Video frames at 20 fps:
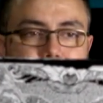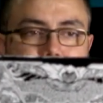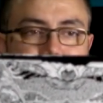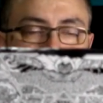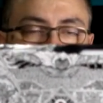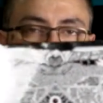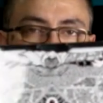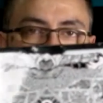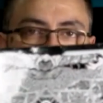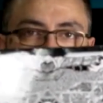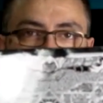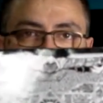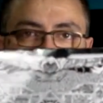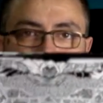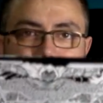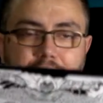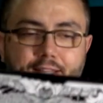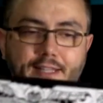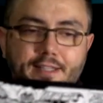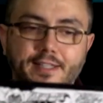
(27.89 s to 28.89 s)
Do not
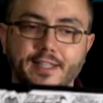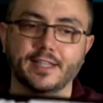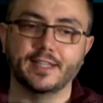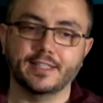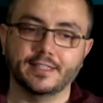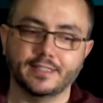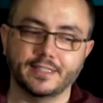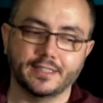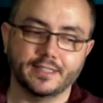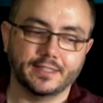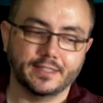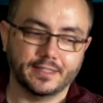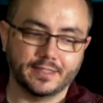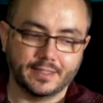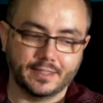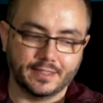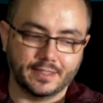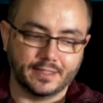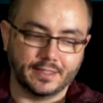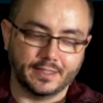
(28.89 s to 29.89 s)
bend, they didn't.
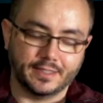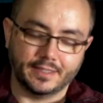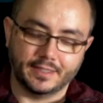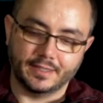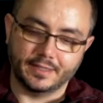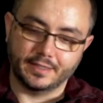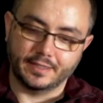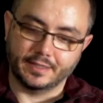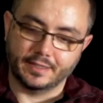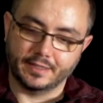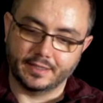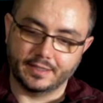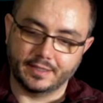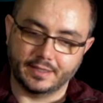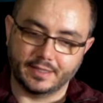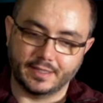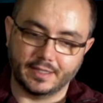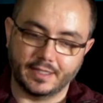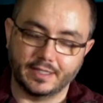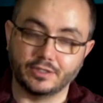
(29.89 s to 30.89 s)

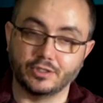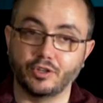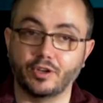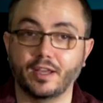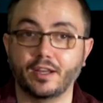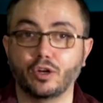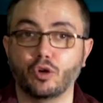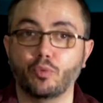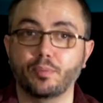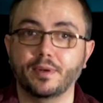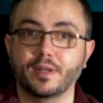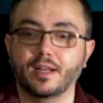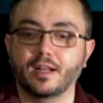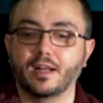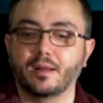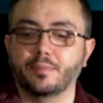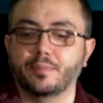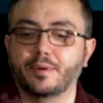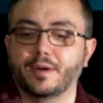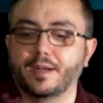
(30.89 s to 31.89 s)
Let's go ahead and open it
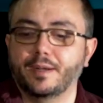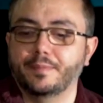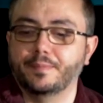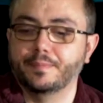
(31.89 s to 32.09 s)
up, right?